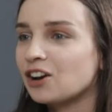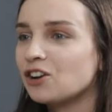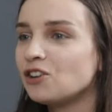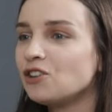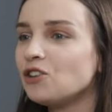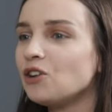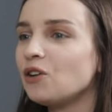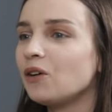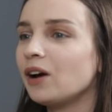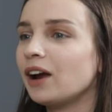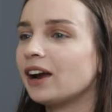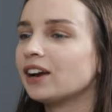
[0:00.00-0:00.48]

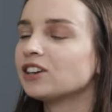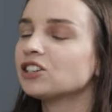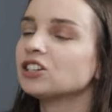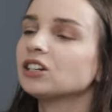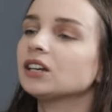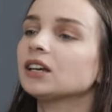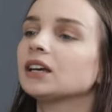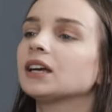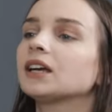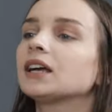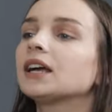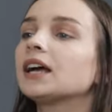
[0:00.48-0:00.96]
No,
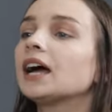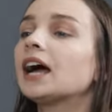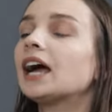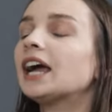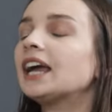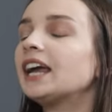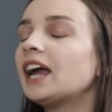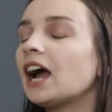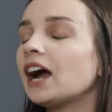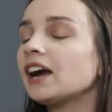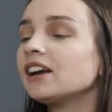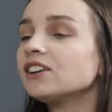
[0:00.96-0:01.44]
actually,
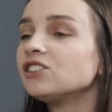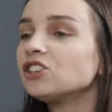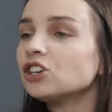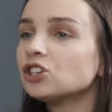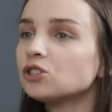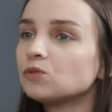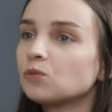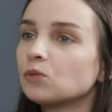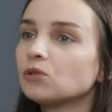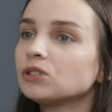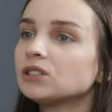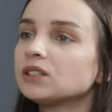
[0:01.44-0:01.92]
I, I
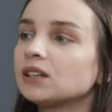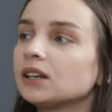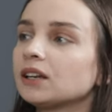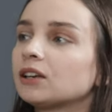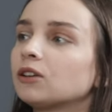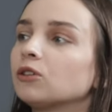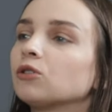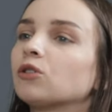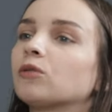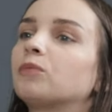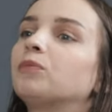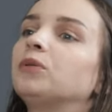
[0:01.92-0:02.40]
judge mostly
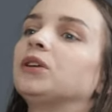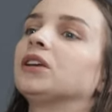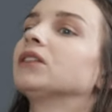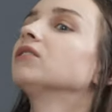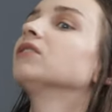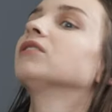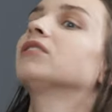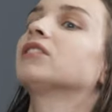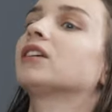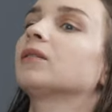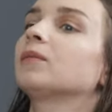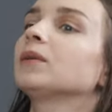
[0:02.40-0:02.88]
like
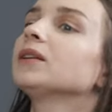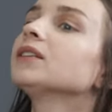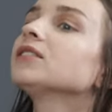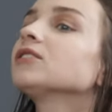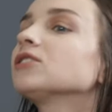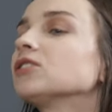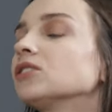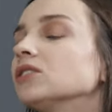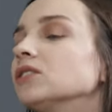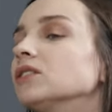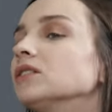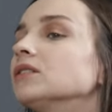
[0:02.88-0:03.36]
European tournaments.
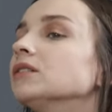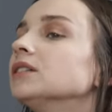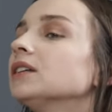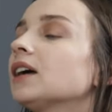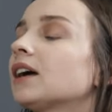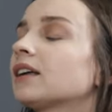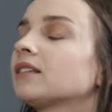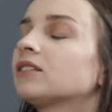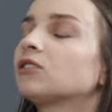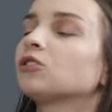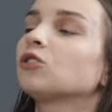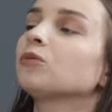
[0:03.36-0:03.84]
So
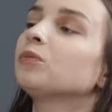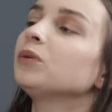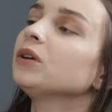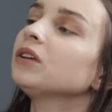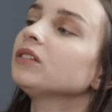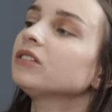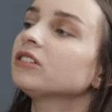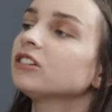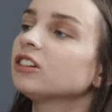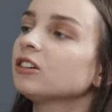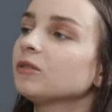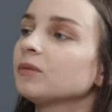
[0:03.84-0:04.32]
at
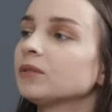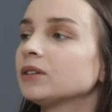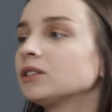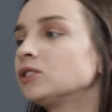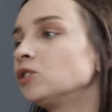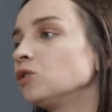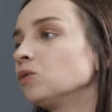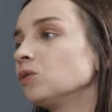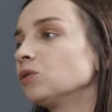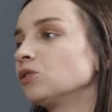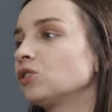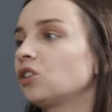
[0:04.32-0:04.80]
European
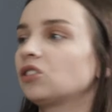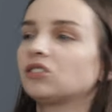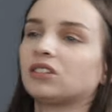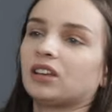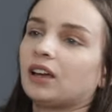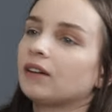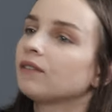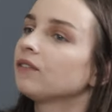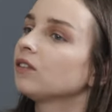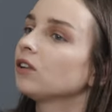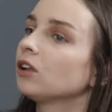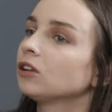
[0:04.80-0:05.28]
tournaments, you will not
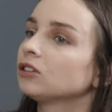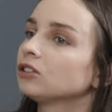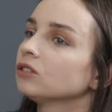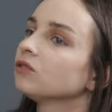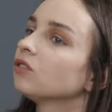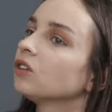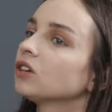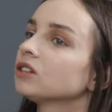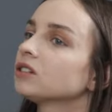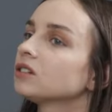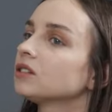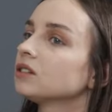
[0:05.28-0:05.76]
have a lot of
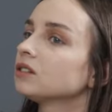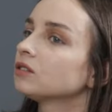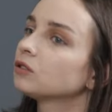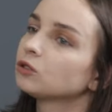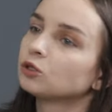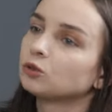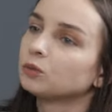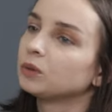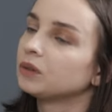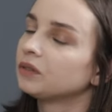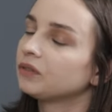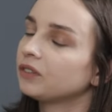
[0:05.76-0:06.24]
Aussies,
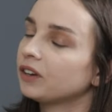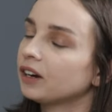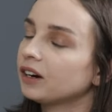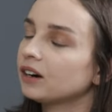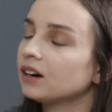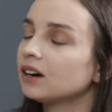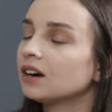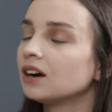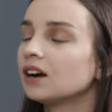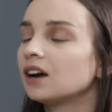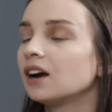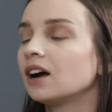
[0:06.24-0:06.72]
to be
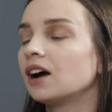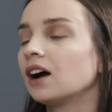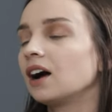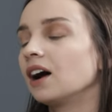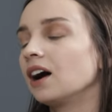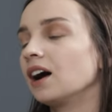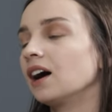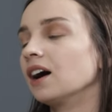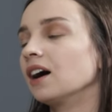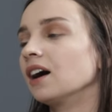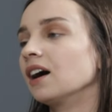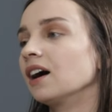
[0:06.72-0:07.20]
fair.
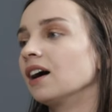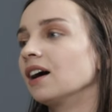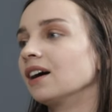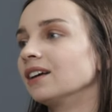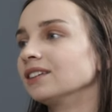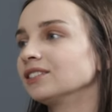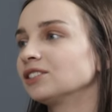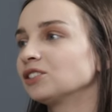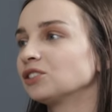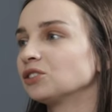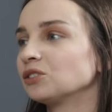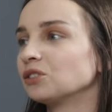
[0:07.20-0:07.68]

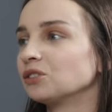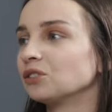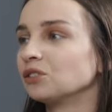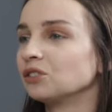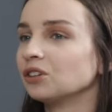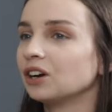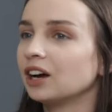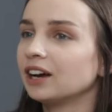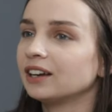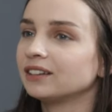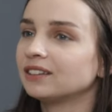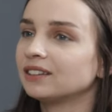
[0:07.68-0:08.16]
Uh,
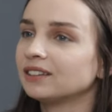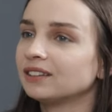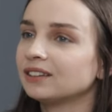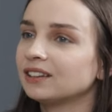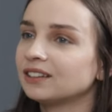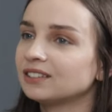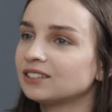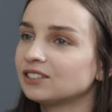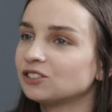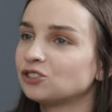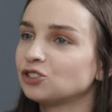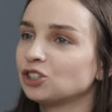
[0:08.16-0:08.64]
so I think
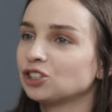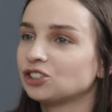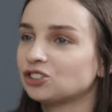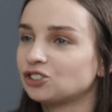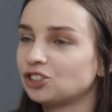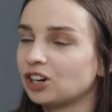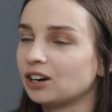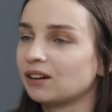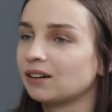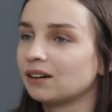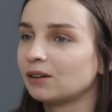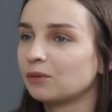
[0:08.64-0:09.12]
this is just
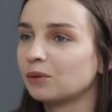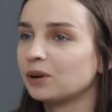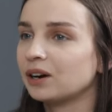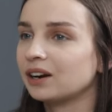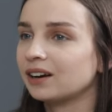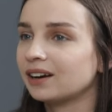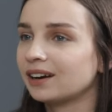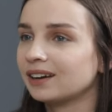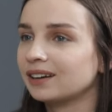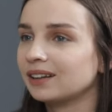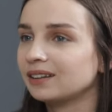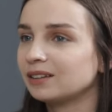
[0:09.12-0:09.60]
generally when
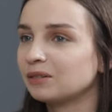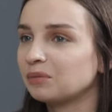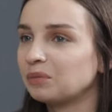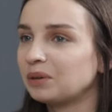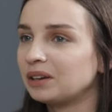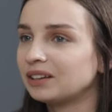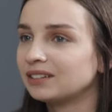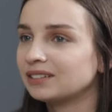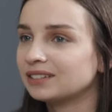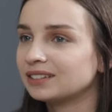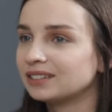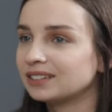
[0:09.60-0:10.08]
I kind of
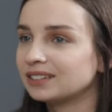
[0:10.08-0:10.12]
debate.